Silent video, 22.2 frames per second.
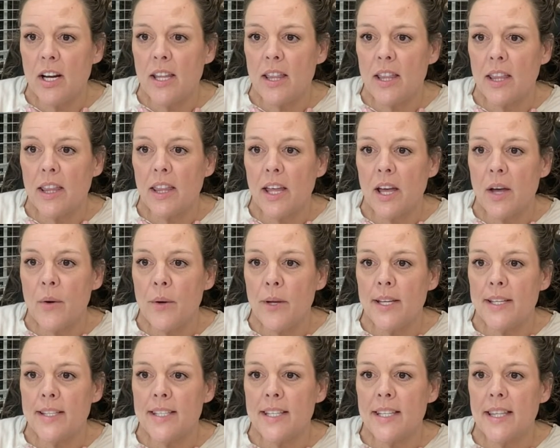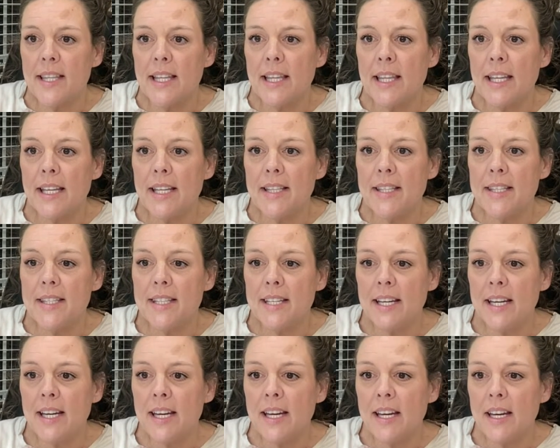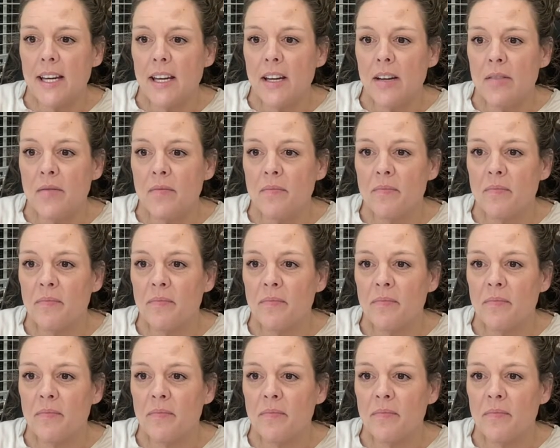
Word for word: and Lois and Lindsay.